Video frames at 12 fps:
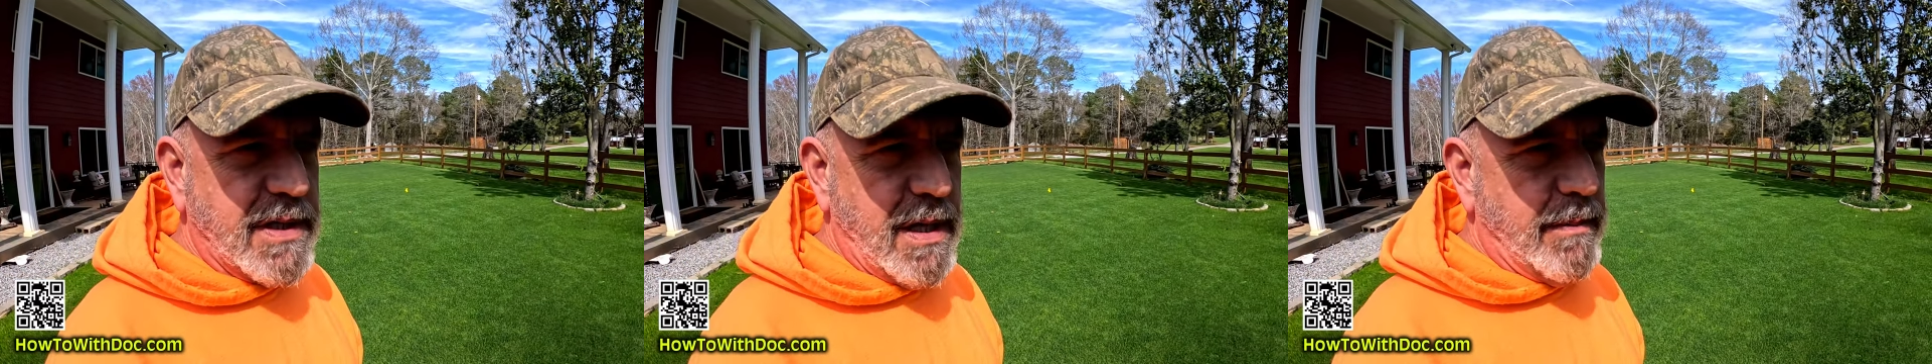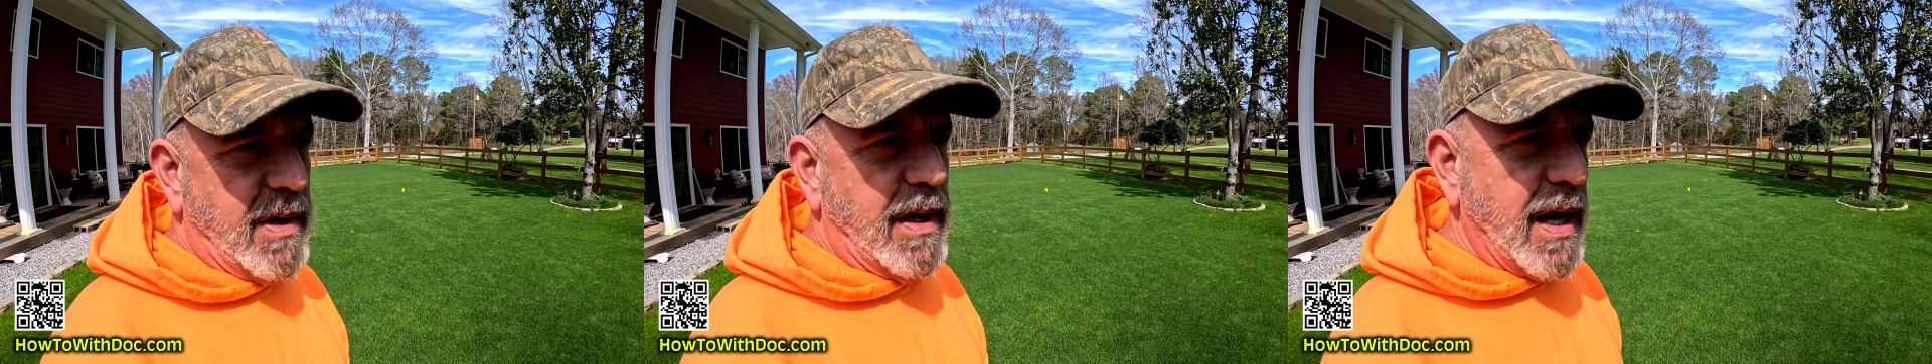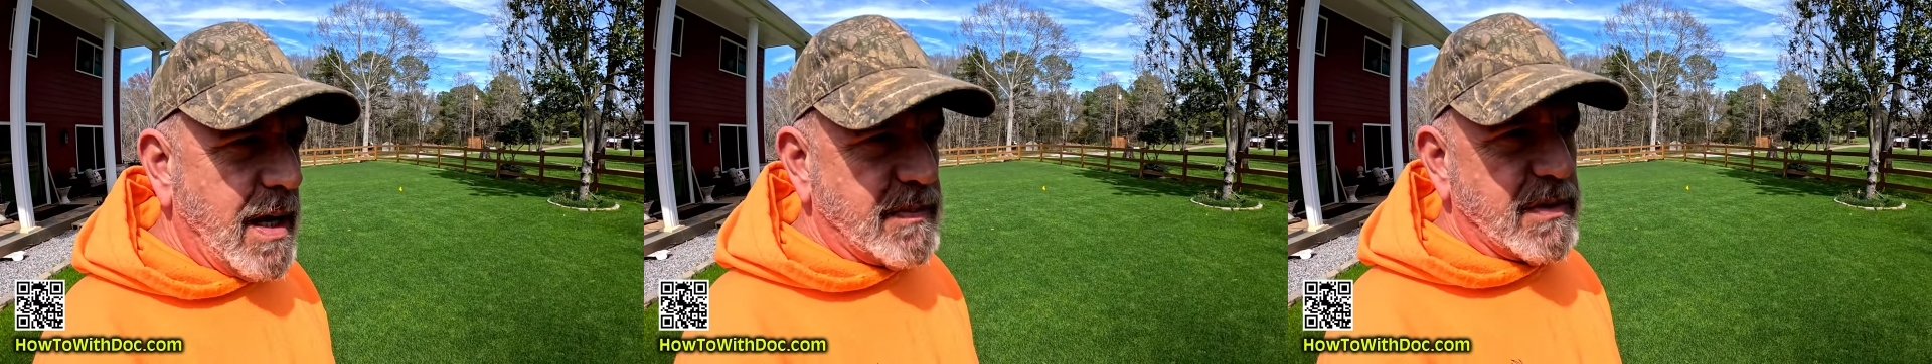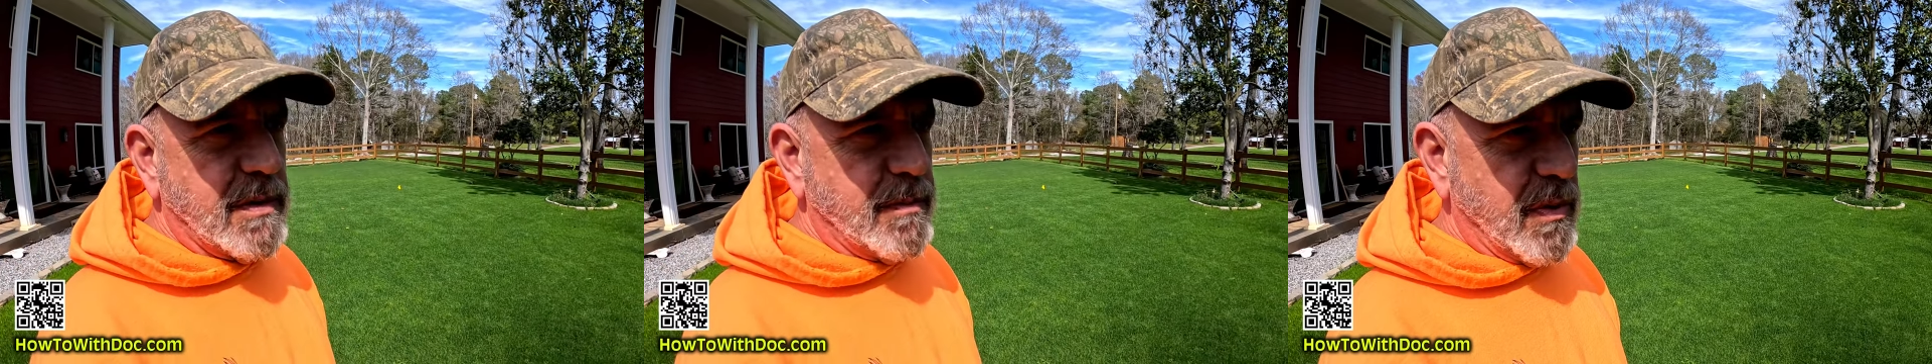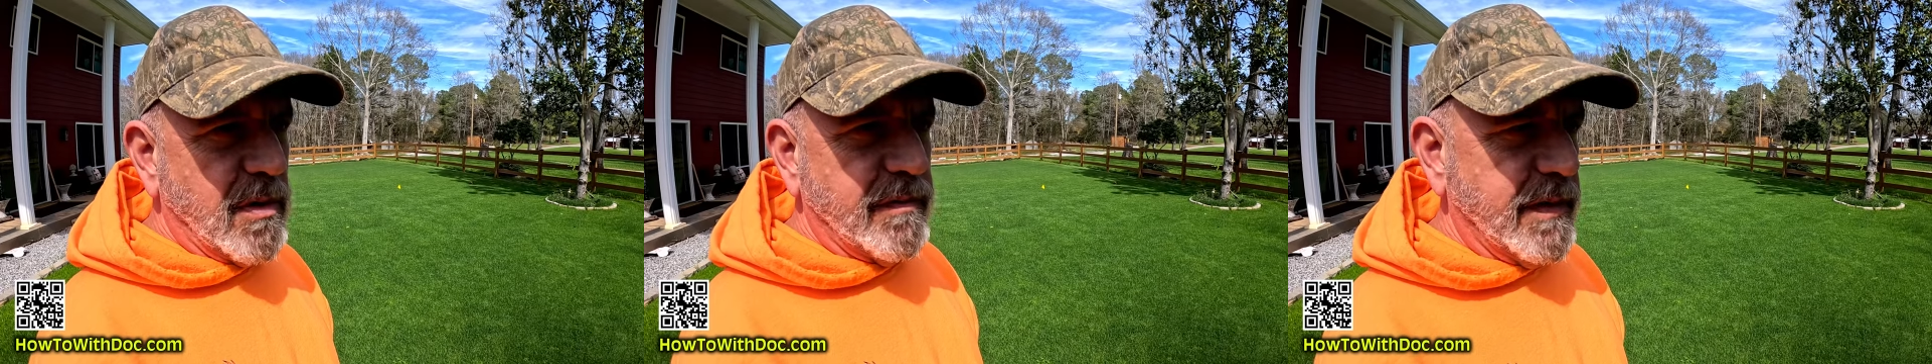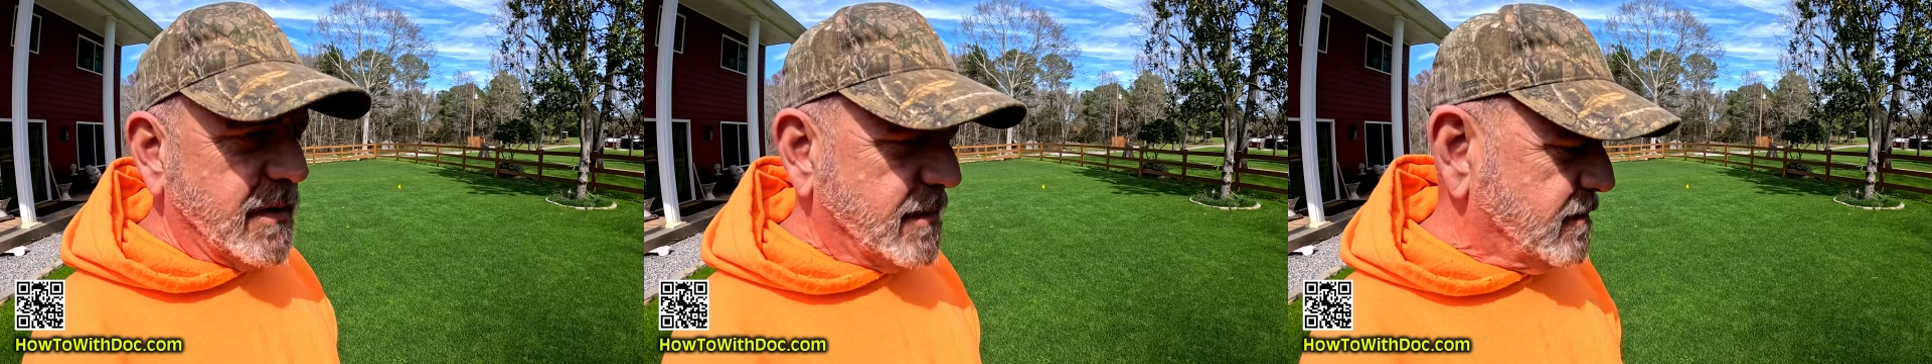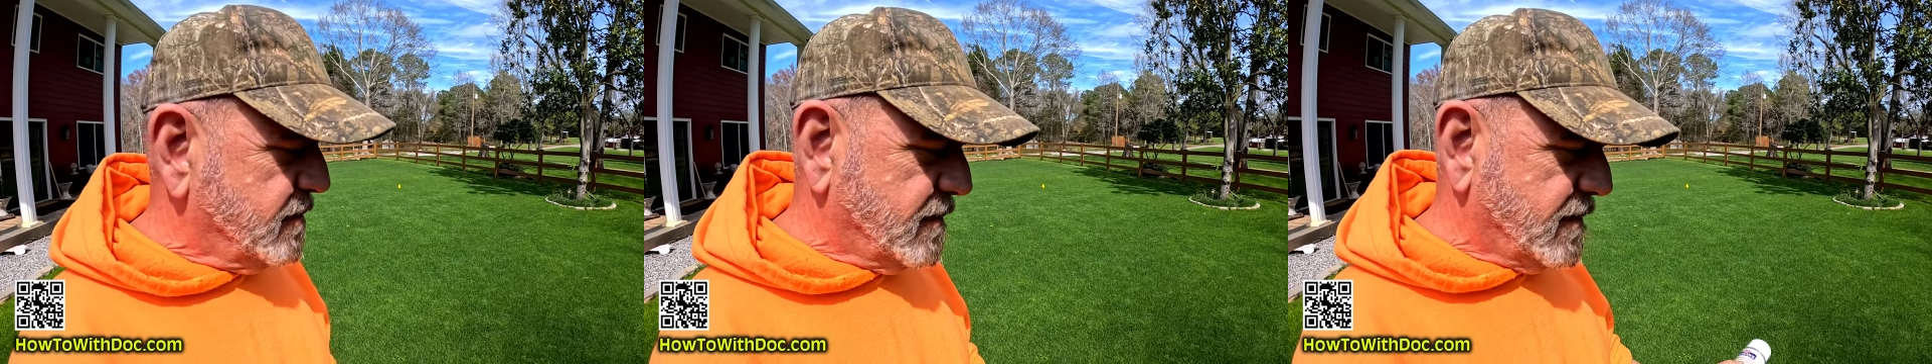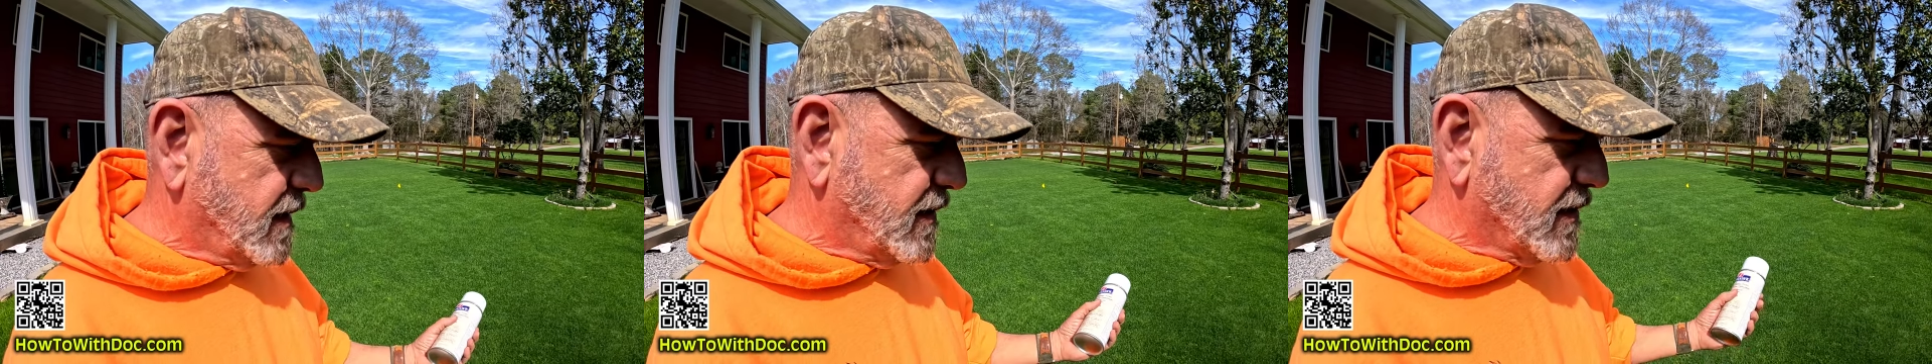came out absolutely perfect.
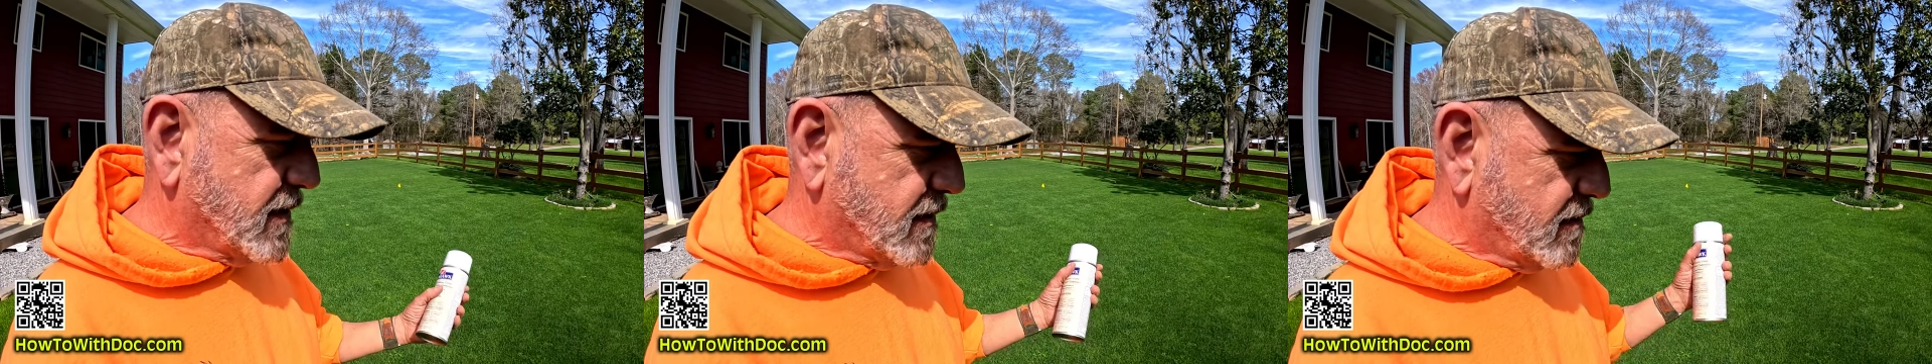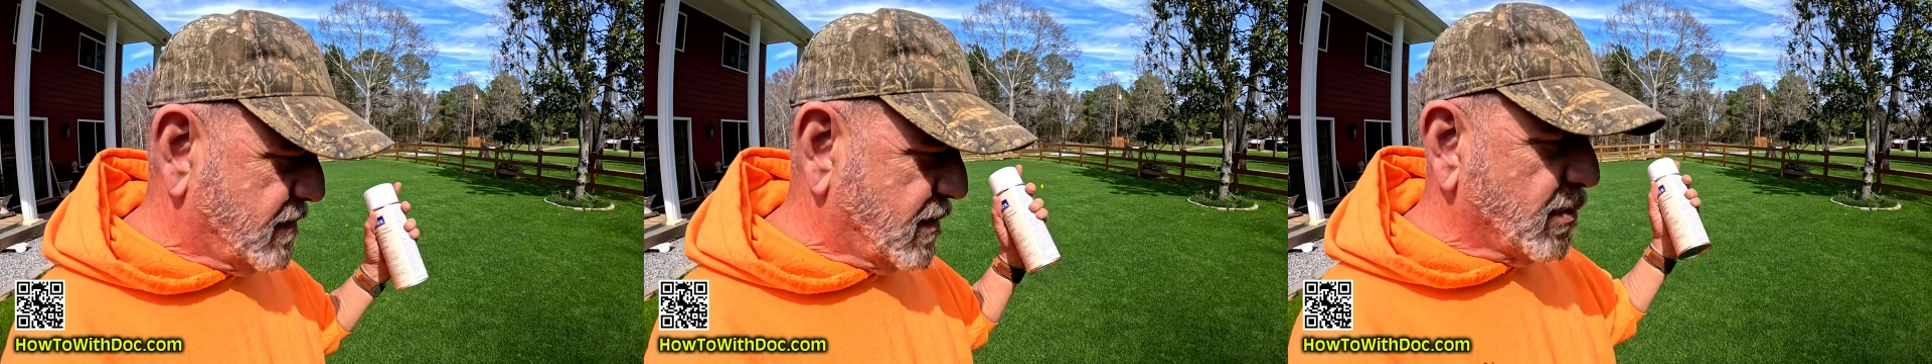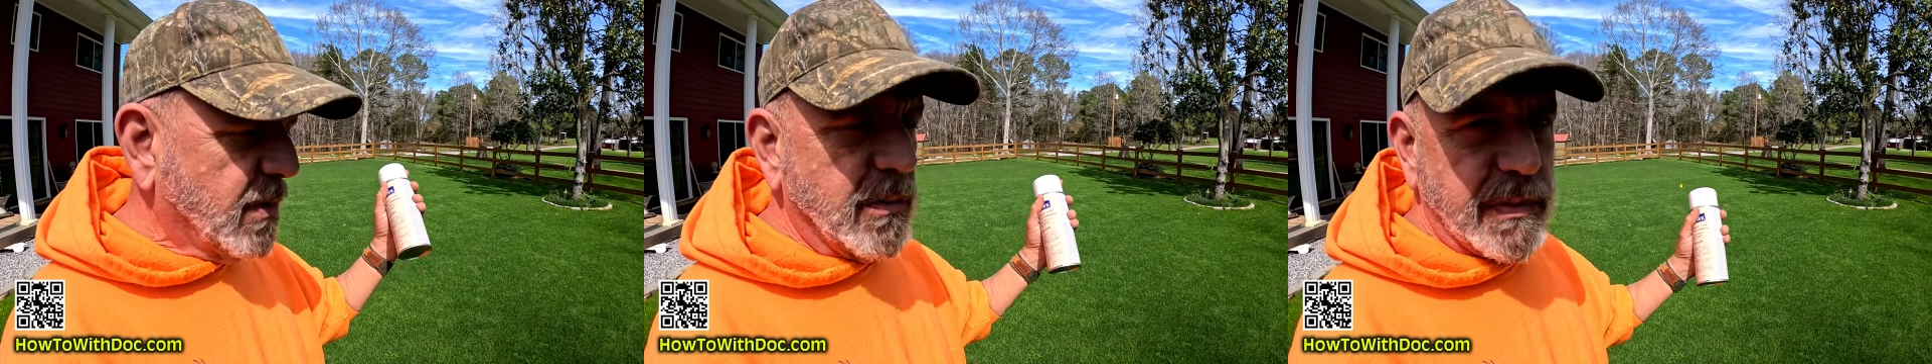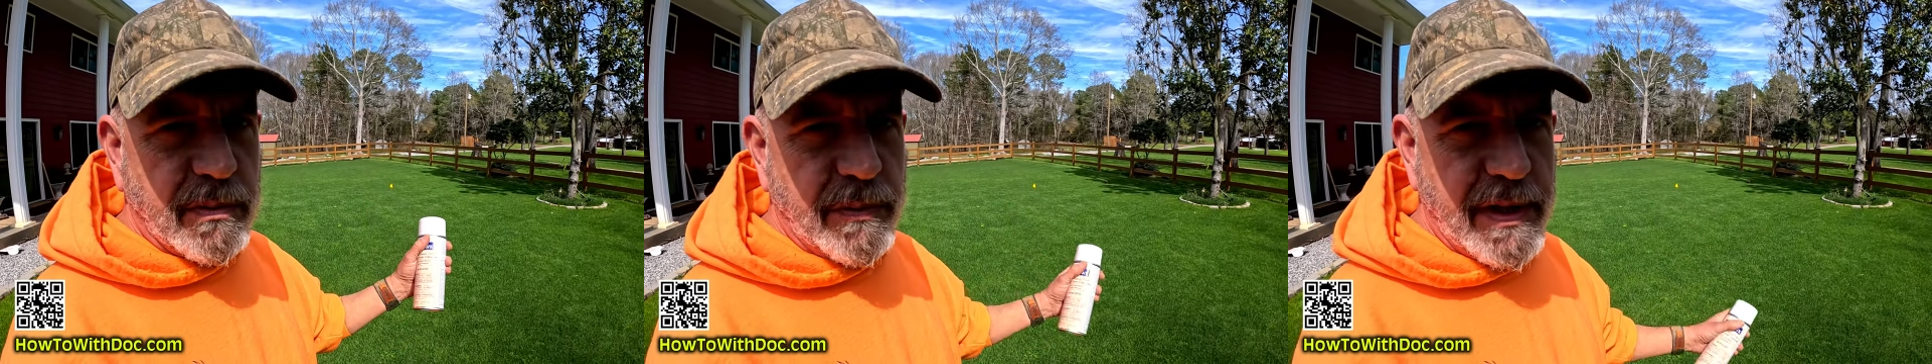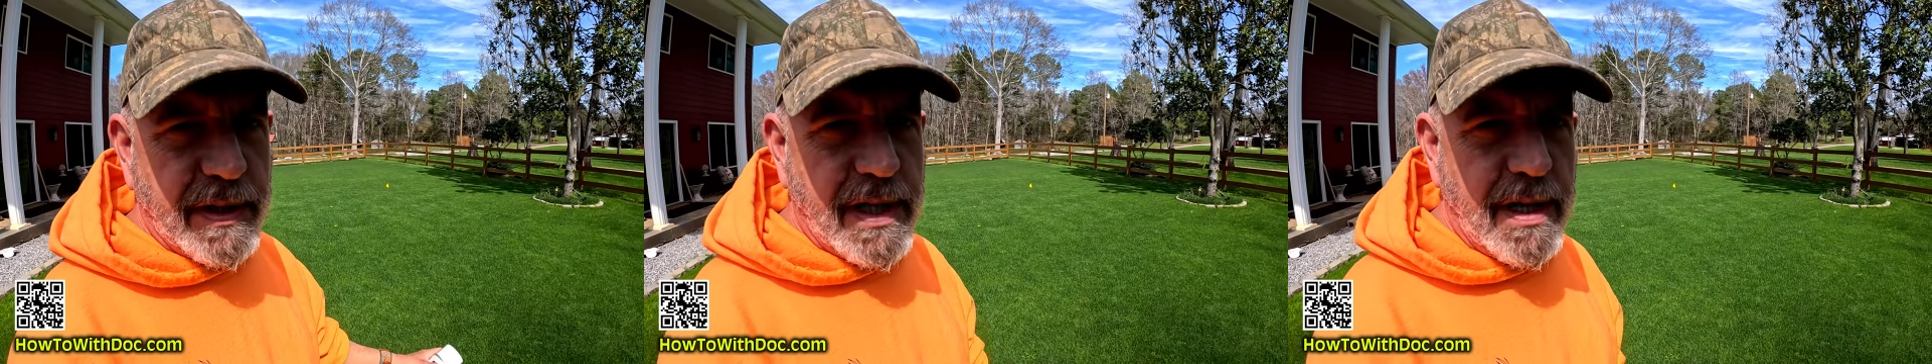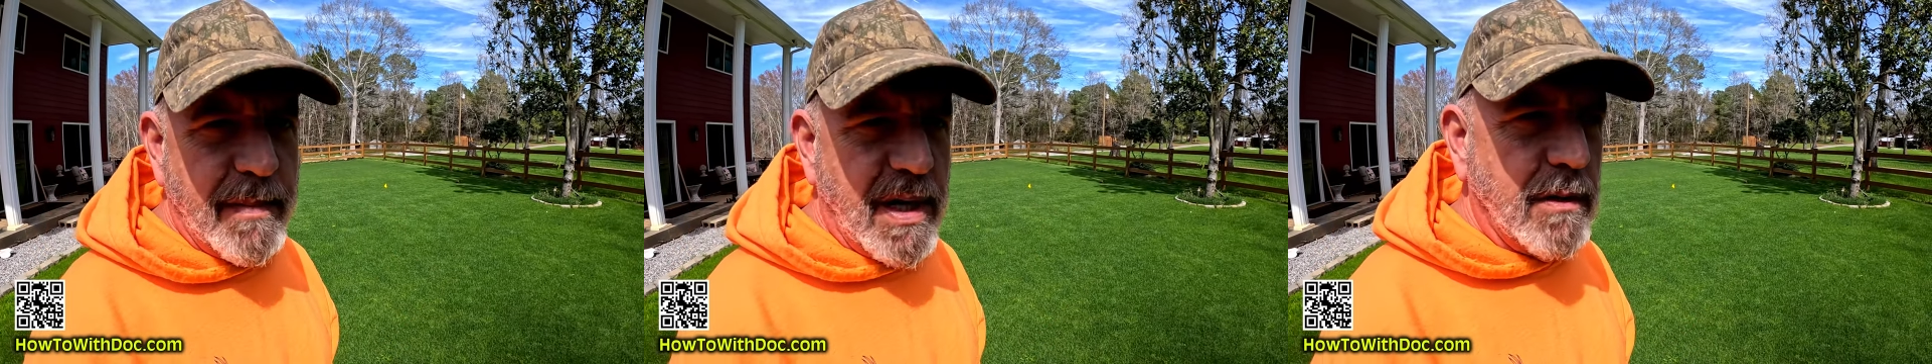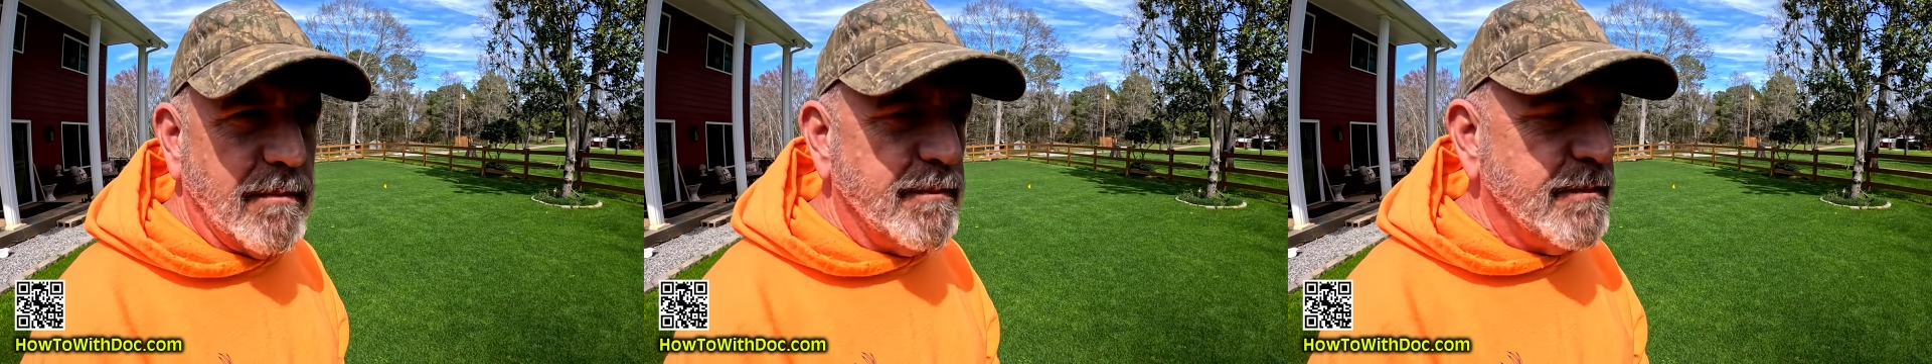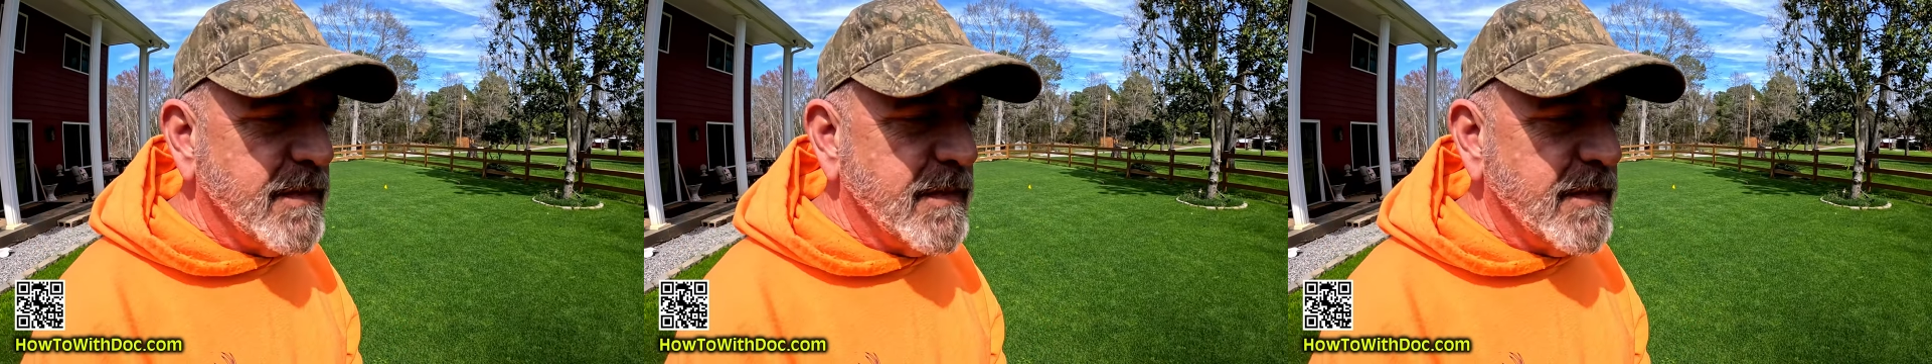I'm just thrilled with the way it came out.